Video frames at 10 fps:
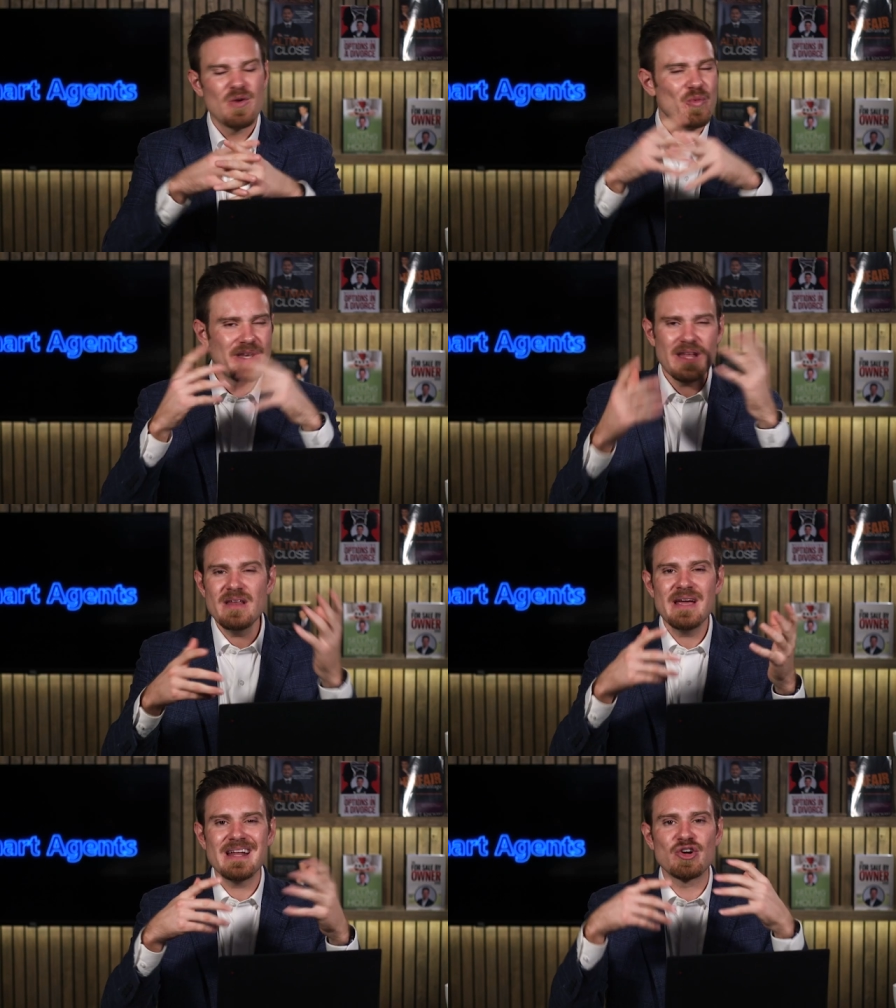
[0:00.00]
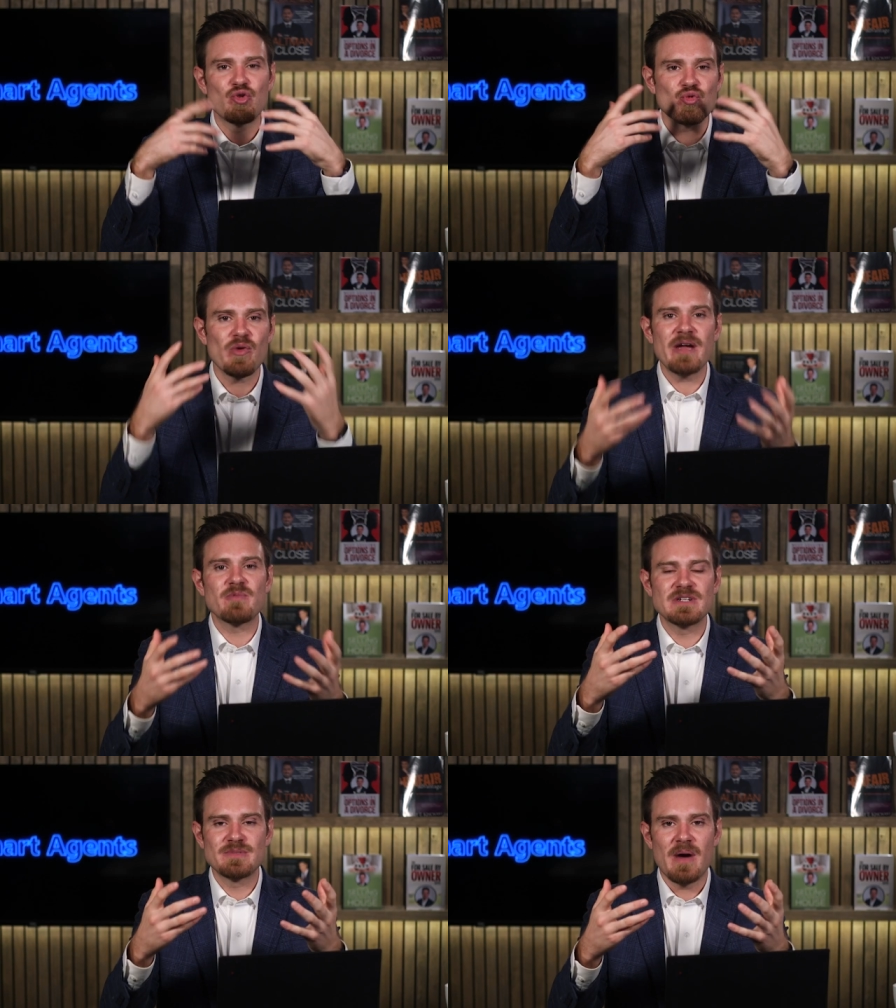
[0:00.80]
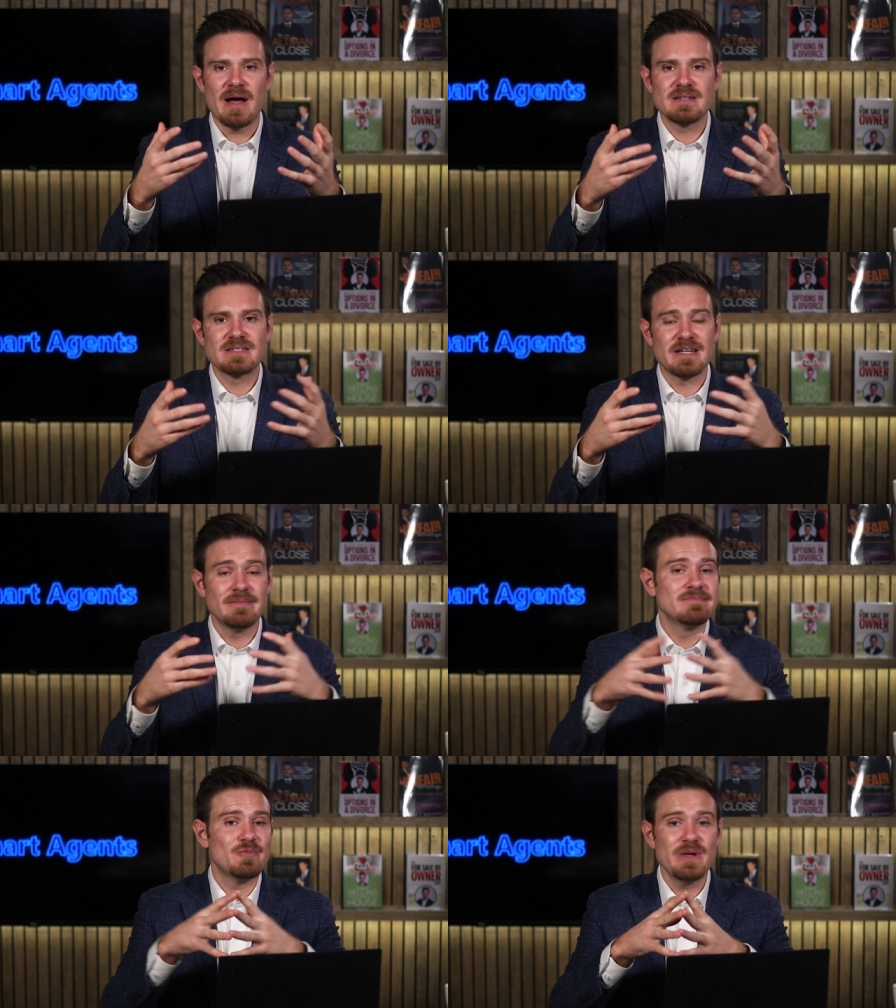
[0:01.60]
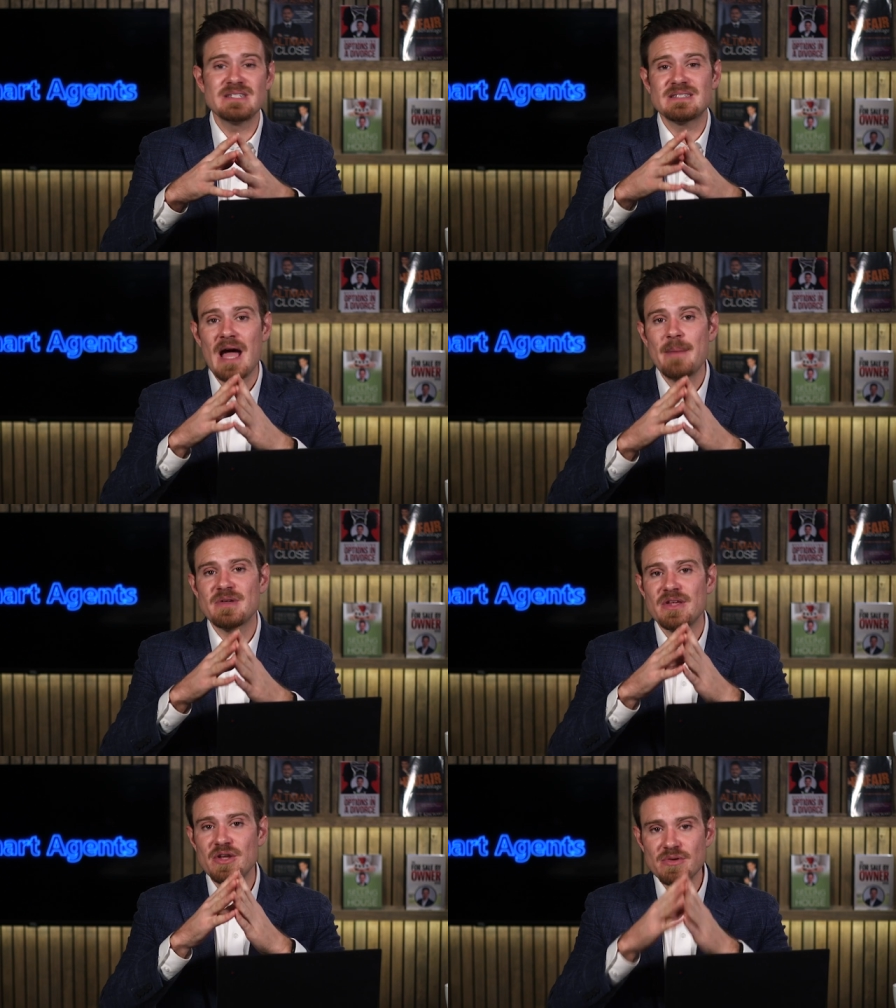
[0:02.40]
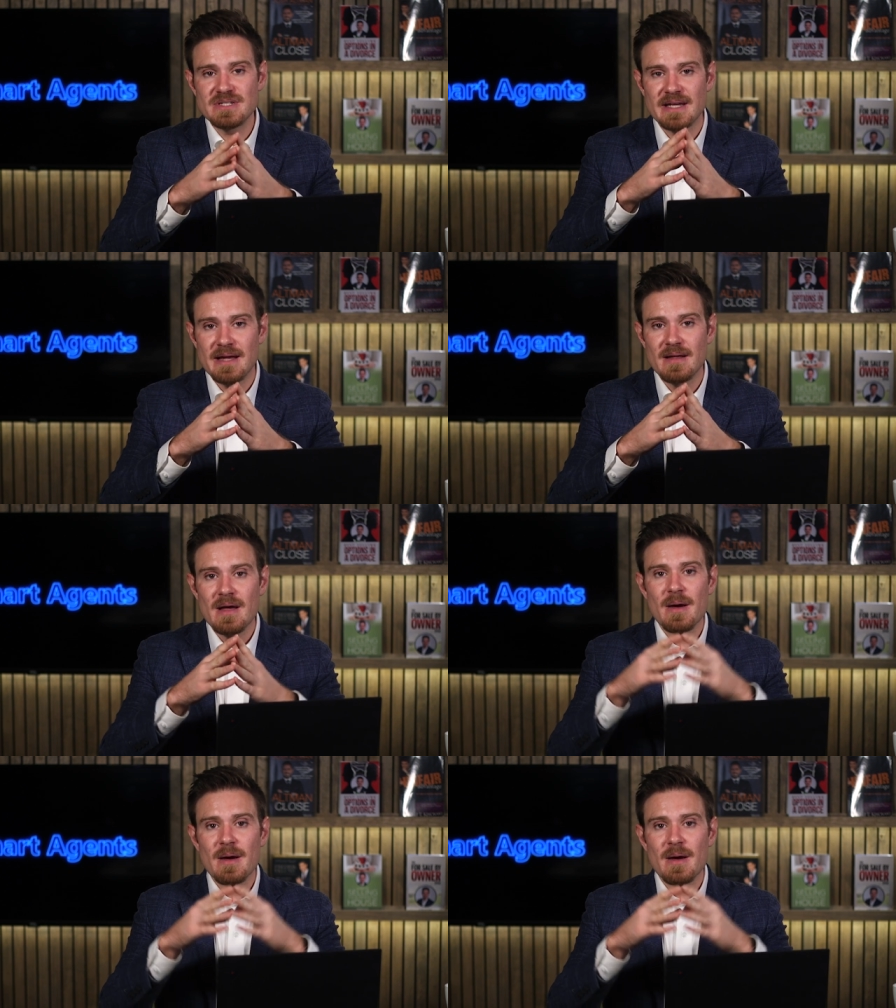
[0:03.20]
we didn't get a great response and we stopped using it.